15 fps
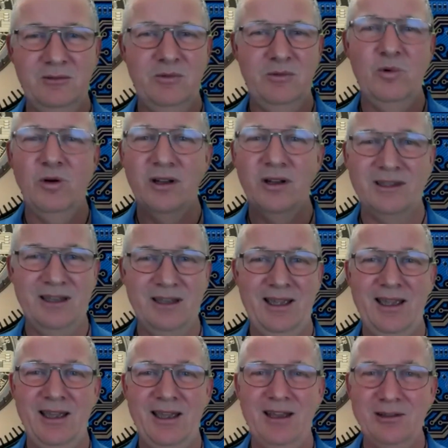what the
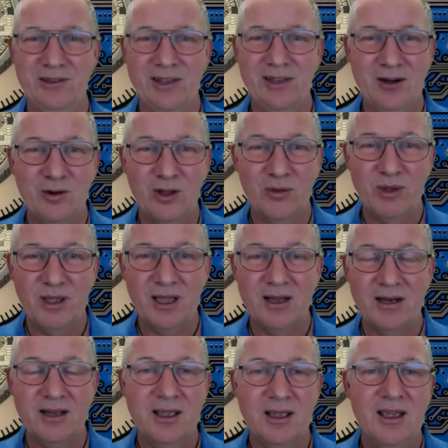hell's that all about?